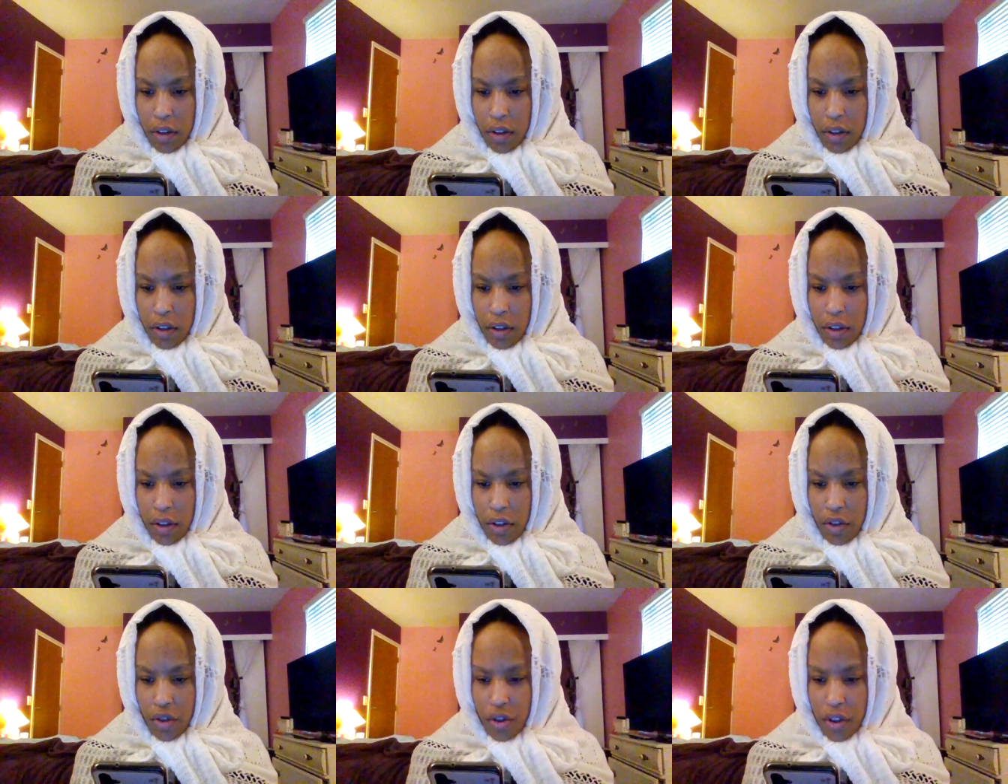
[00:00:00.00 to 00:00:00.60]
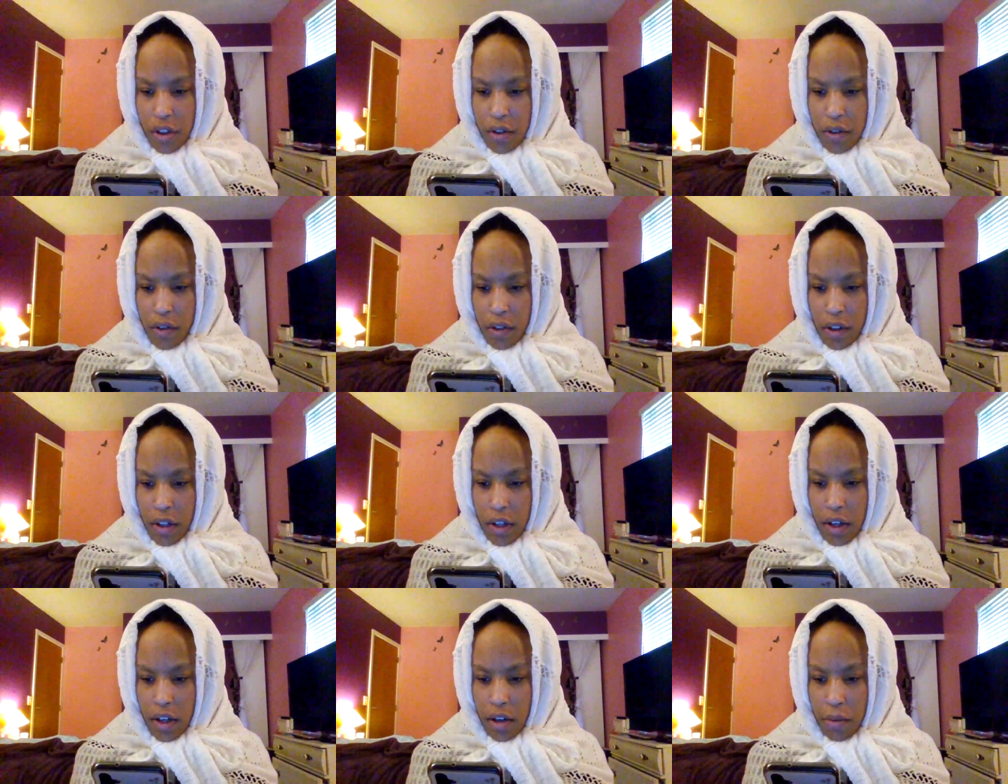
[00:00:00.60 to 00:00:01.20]
And then Gina's
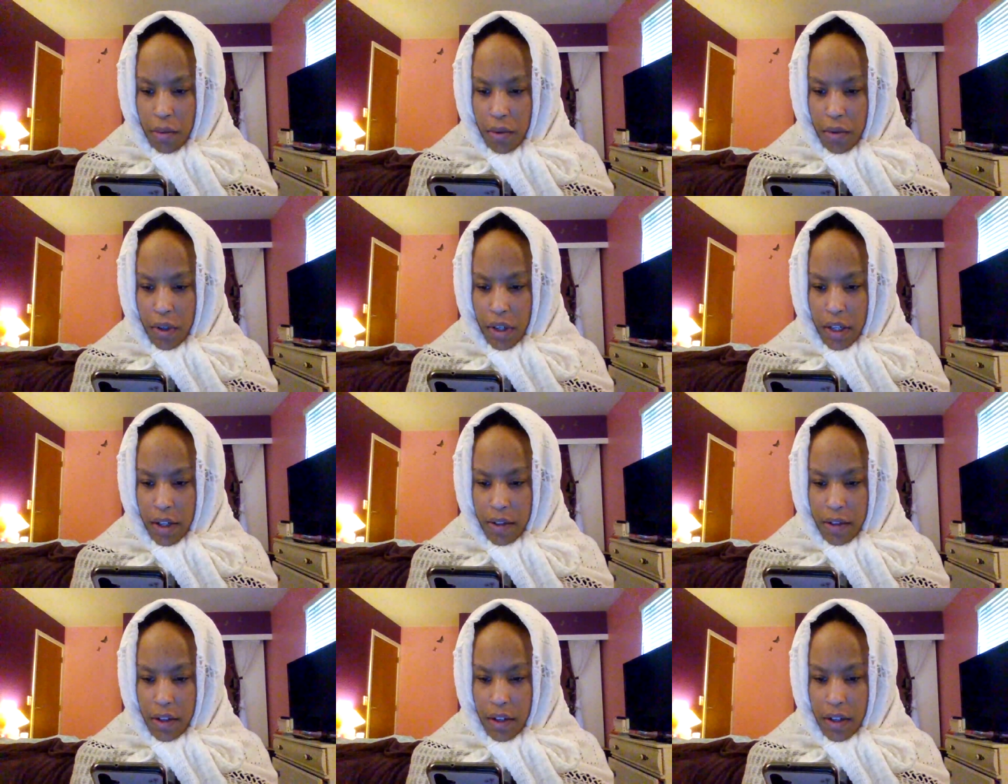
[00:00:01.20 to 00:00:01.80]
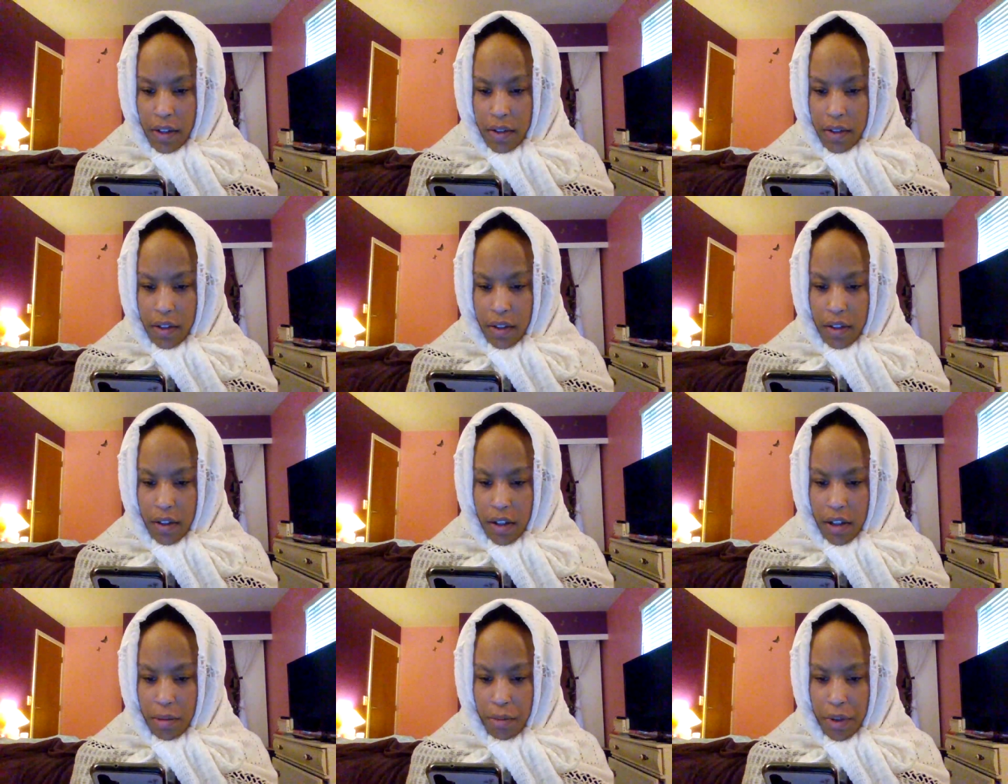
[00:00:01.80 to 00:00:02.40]
all like, I won't ask Asuka
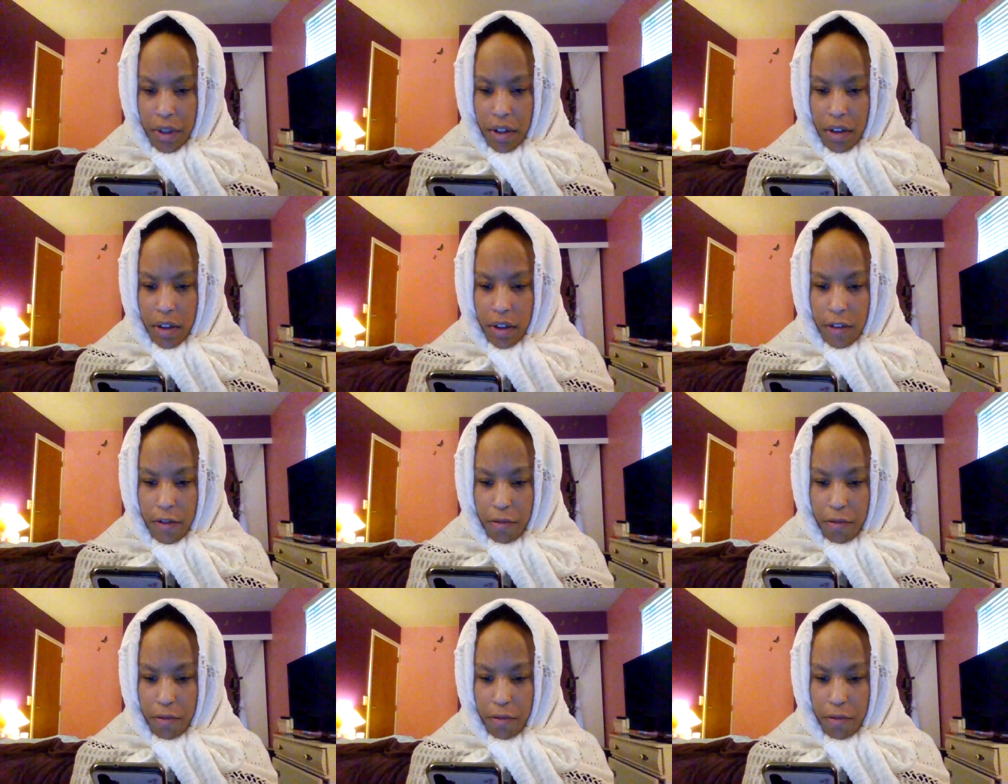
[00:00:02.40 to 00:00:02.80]
to come here.